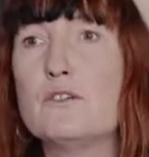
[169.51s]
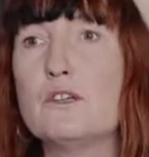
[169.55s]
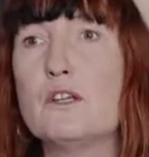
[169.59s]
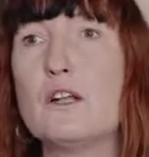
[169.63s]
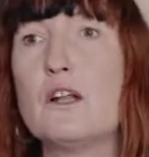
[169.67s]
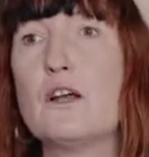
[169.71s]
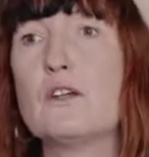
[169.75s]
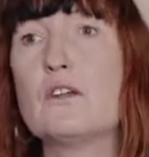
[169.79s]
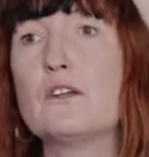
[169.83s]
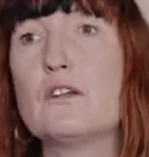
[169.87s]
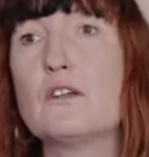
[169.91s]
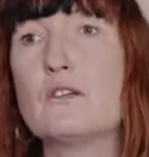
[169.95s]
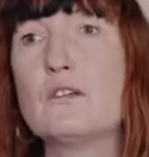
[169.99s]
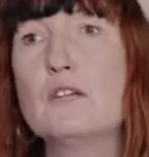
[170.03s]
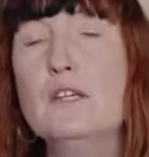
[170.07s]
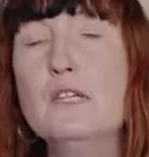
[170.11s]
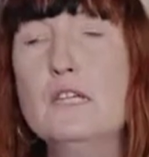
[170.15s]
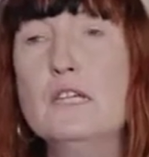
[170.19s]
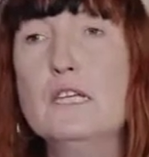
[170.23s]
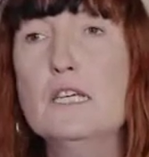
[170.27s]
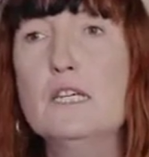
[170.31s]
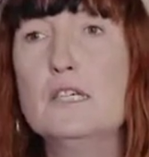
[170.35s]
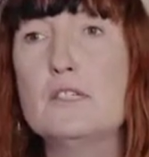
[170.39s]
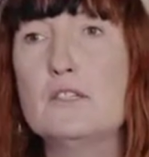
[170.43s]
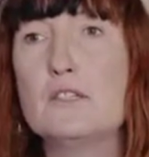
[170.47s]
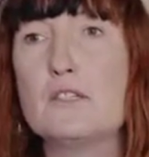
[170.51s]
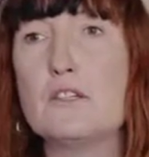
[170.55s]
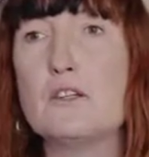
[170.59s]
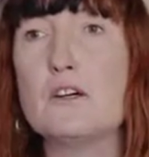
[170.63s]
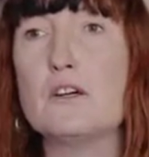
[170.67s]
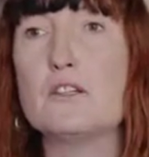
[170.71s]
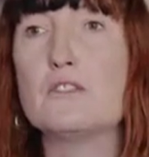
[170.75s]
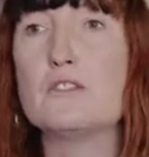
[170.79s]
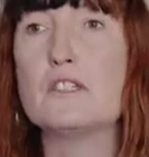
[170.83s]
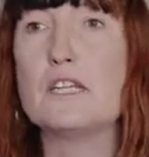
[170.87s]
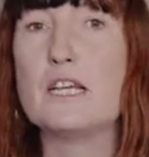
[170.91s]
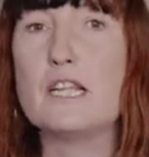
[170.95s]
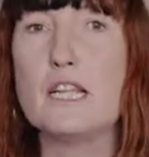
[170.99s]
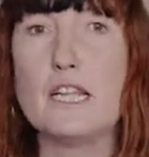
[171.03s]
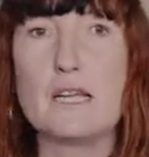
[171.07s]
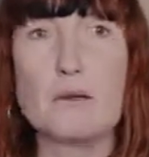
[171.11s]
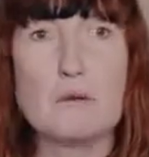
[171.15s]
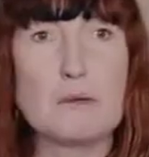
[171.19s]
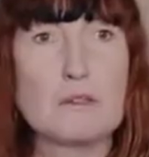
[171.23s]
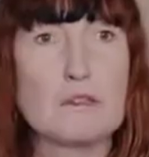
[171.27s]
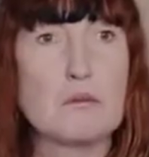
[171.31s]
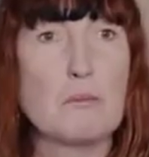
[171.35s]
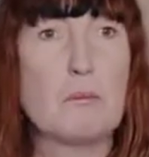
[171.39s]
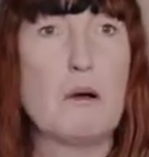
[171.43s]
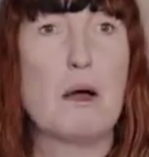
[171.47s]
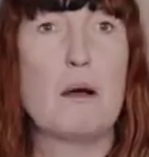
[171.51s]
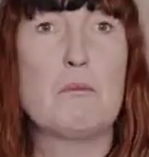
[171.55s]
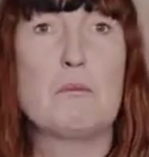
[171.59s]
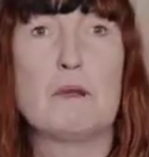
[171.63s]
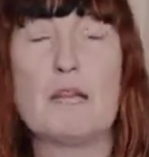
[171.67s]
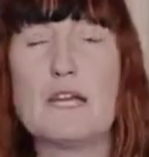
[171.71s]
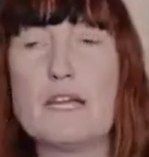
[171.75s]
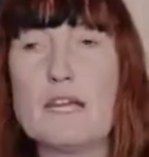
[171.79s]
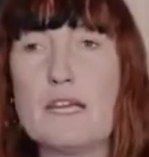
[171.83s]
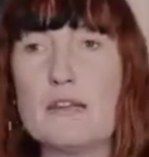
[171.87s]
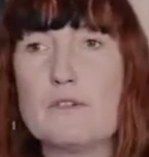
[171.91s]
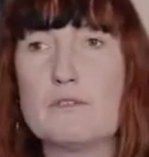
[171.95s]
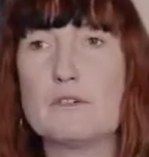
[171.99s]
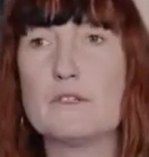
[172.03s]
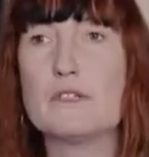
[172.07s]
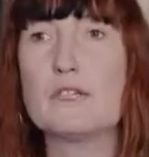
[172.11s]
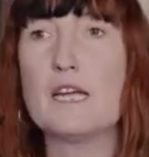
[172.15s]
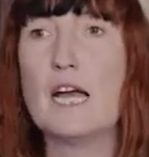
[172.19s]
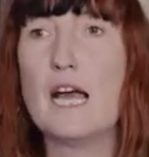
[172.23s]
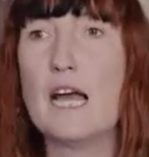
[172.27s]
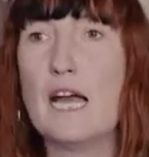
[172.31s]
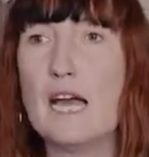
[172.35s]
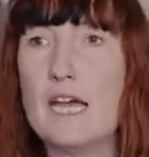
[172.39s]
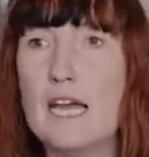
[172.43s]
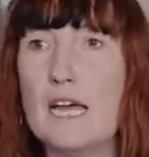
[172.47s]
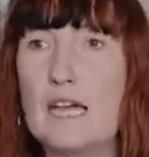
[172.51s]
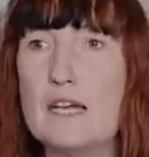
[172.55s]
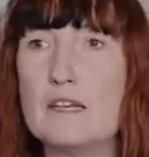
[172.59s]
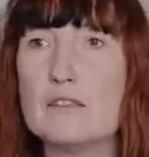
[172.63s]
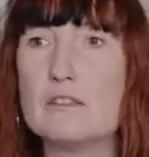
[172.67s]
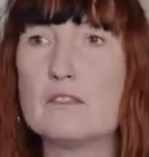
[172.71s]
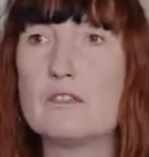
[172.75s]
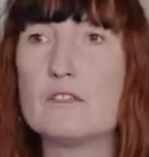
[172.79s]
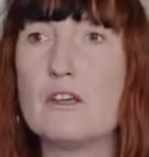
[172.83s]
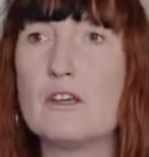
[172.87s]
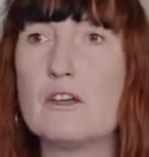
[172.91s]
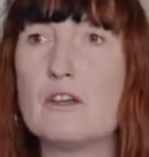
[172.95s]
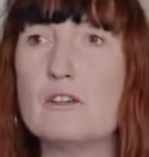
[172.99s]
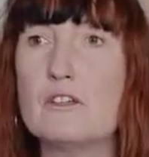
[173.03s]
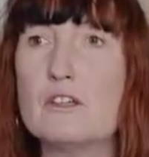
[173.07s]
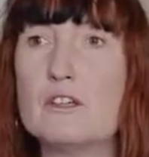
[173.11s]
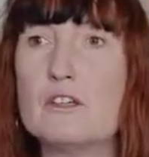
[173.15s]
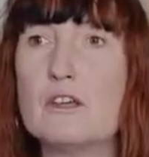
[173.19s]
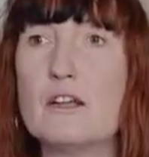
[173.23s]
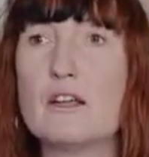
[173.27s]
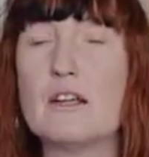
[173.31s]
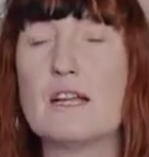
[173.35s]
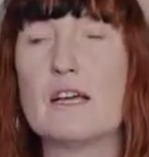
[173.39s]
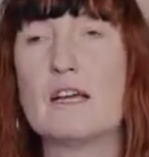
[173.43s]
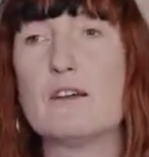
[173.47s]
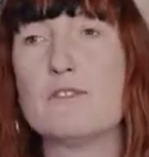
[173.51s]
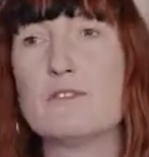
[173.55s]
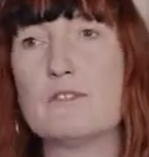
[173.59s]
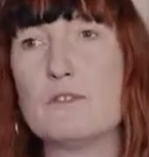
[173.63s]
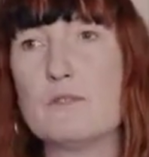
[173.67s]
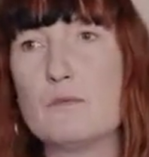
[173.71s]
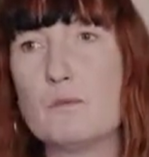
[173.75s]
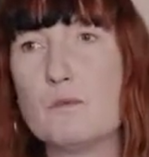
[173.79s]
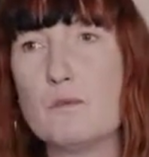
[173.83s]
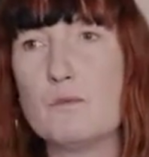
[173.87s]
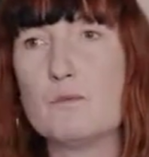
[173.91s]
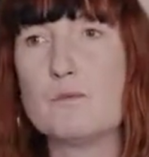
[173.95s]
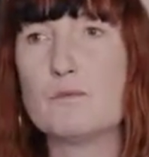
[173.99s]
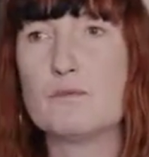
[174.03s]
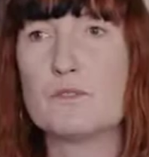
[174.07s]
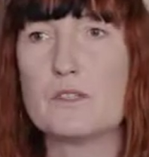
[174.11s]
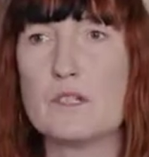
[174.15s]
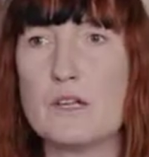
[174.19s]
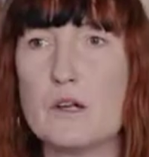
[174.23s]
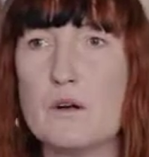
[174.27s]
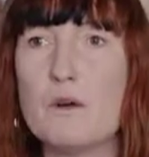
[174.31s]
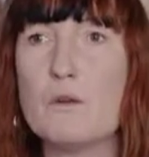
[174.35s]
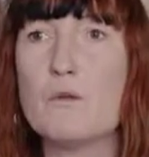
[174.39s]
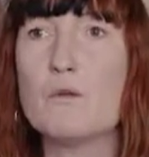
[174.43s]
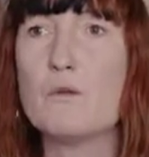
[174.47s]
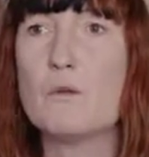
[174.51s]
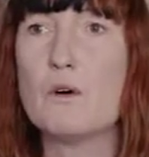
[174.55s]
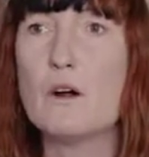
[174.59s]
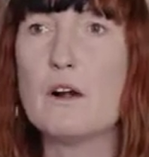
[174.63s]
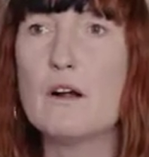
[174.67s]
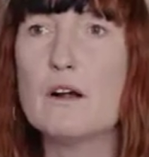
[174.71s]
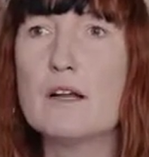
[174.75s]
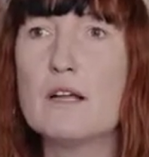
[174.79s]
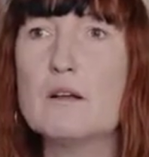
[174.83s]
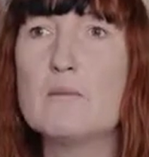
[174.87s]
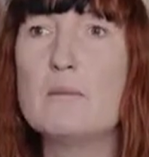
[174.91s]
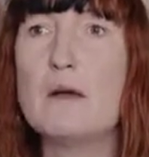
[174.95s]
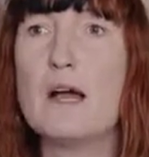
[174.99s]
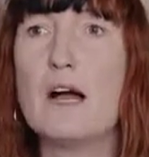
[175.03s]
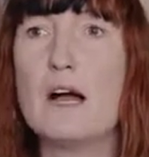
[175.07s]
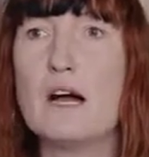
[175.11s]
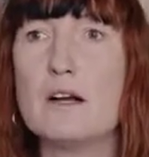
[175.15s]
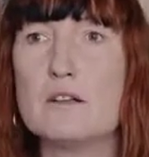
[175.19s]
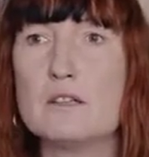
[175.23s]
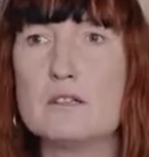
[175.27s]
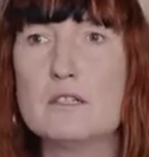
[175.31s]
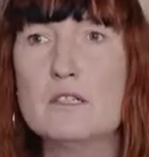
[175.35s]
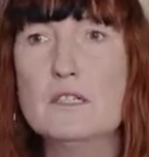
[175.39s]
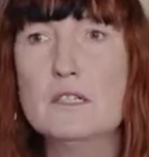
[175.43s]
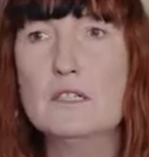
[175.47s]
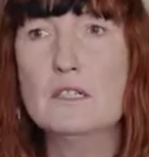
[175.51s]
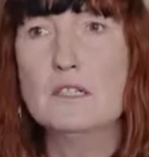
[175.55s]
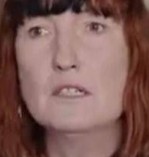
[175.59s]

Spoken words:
you know, you're not dealing with the public every day, and so you don't have to, you know, worry about